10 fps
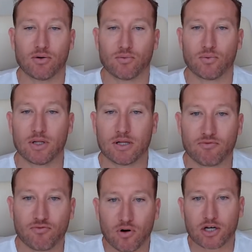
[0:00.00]
really
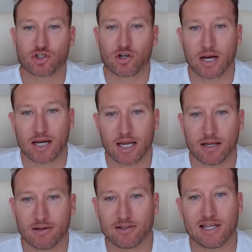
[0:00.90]

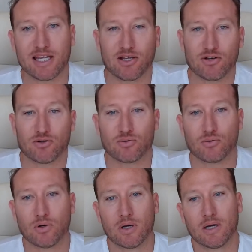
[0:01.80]
frustrating the E
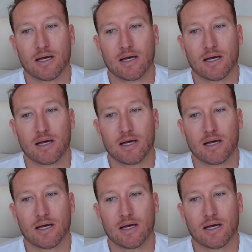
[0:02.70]
U